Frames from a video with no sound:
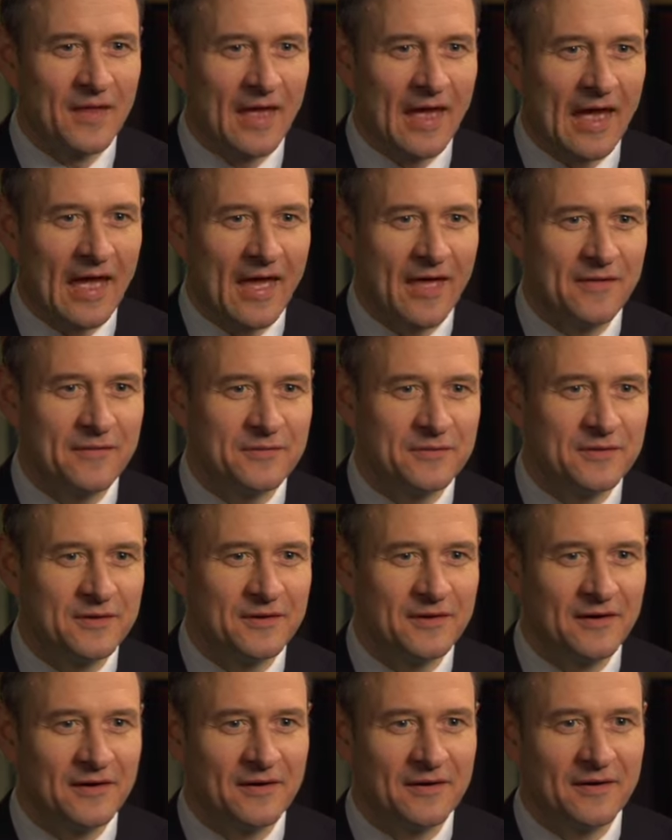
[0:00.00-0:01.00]
And
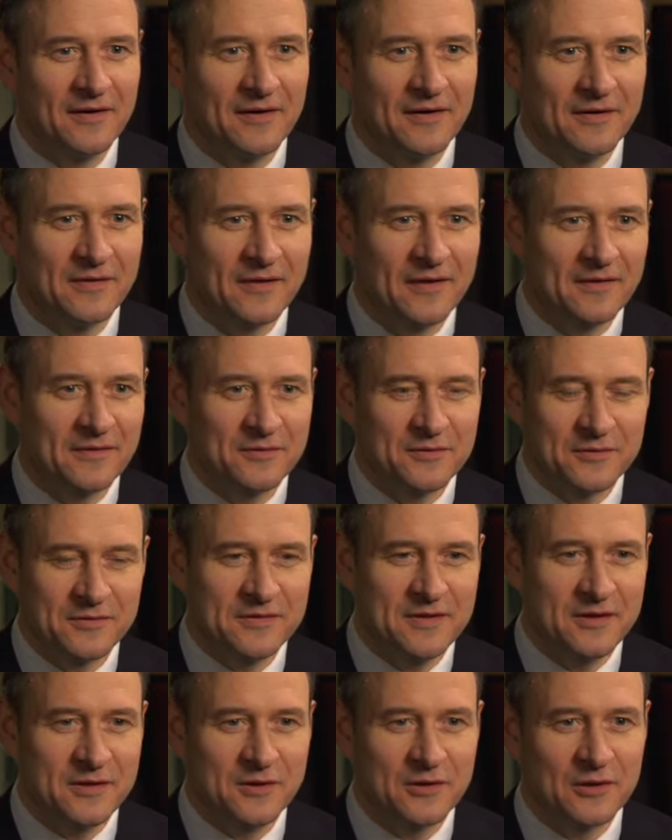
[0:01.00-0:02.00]

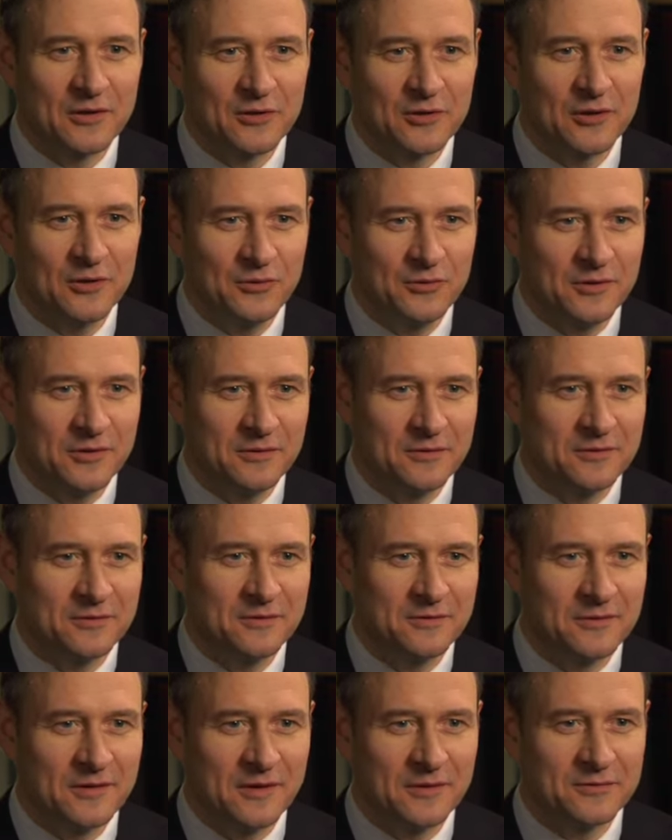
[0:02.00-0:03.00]
they concluded
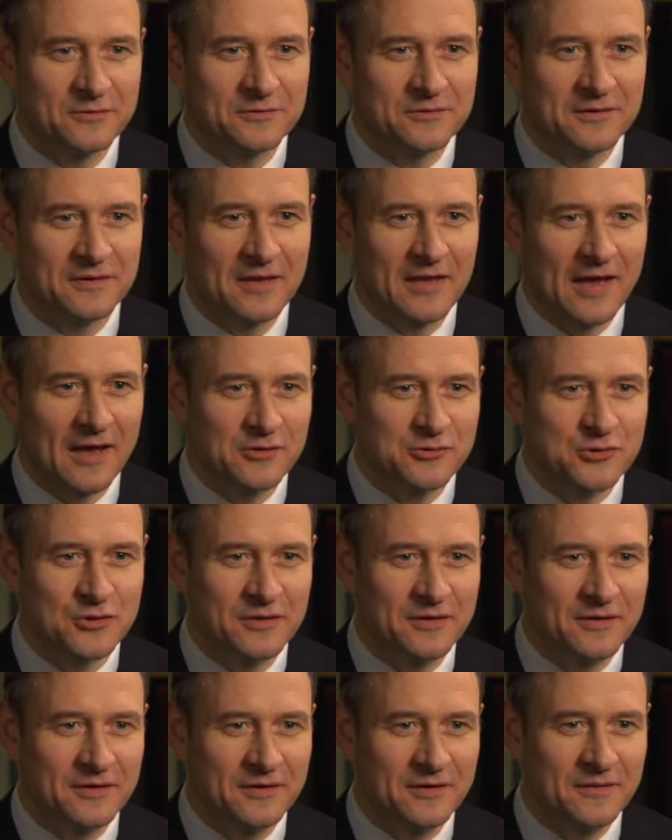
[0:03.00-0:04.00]
that
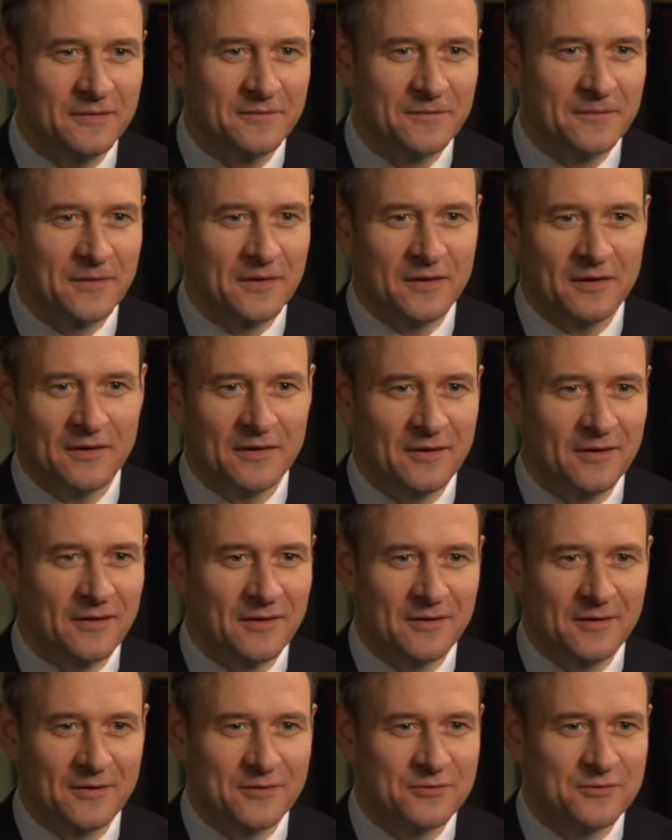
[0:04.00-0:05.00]
actually
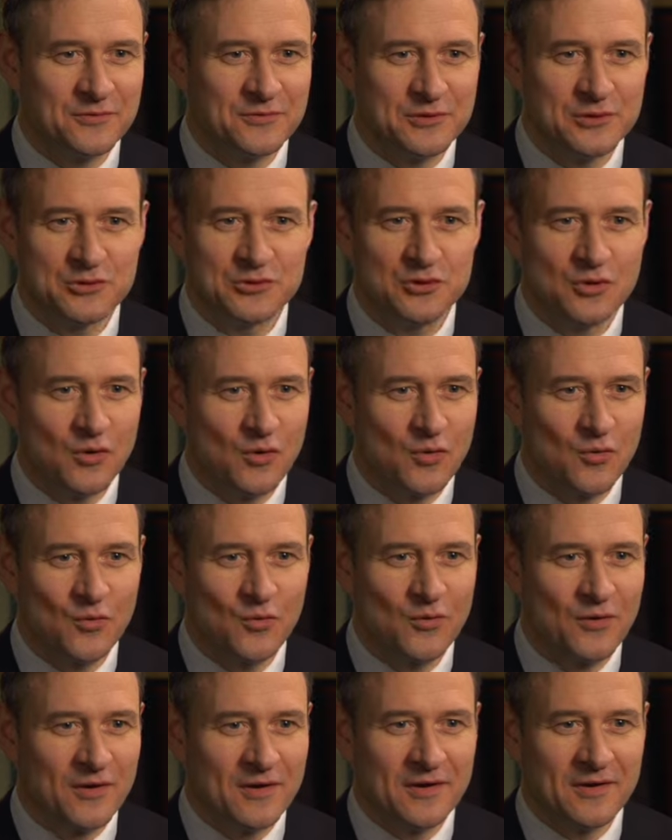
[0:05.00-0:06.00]
there is no
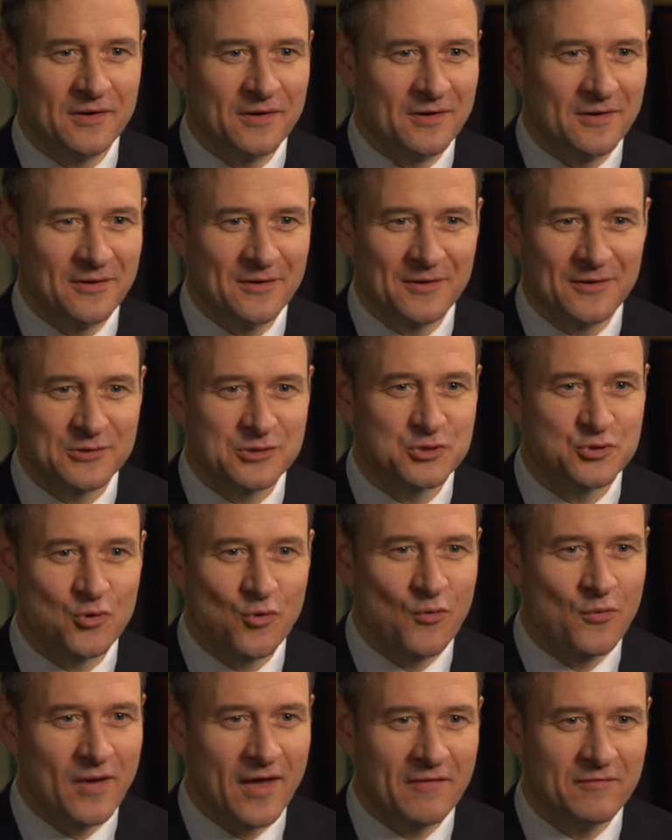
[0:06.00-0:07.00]

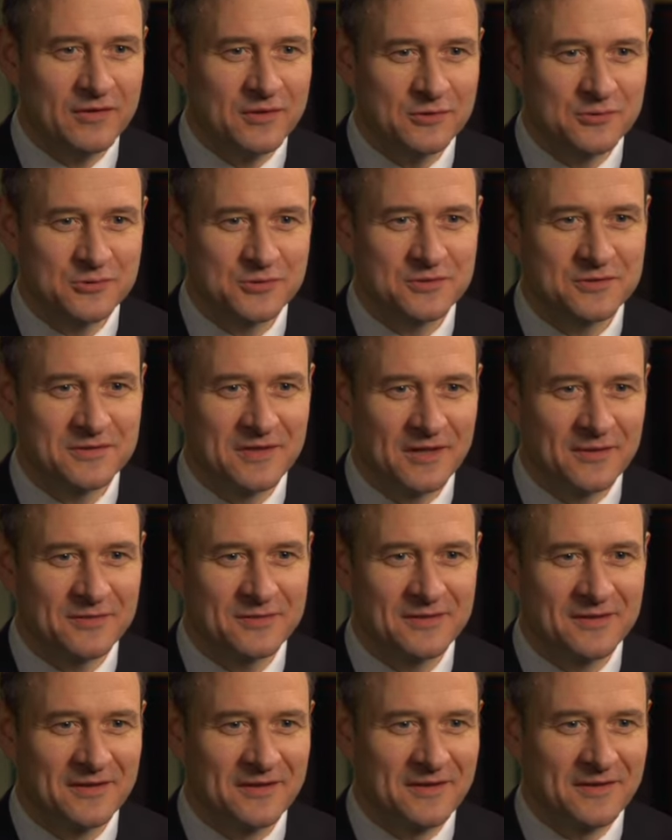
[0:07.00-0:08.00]
strong evidence that
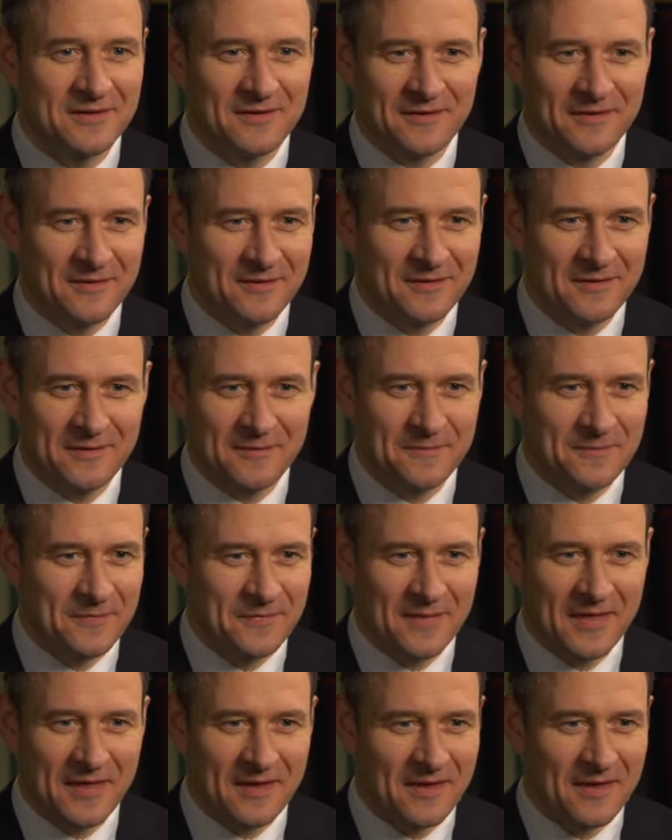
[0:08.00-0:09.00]

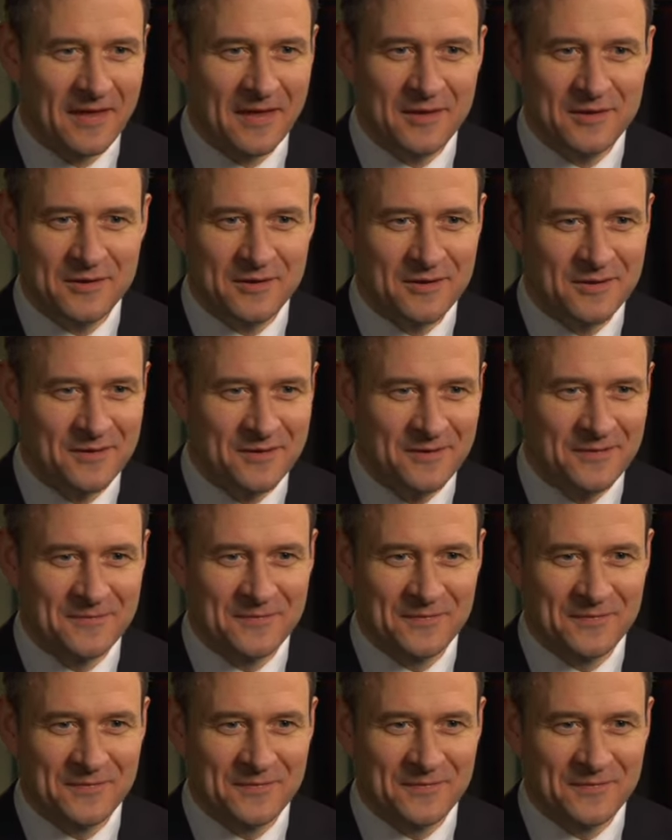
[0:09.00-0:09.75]
any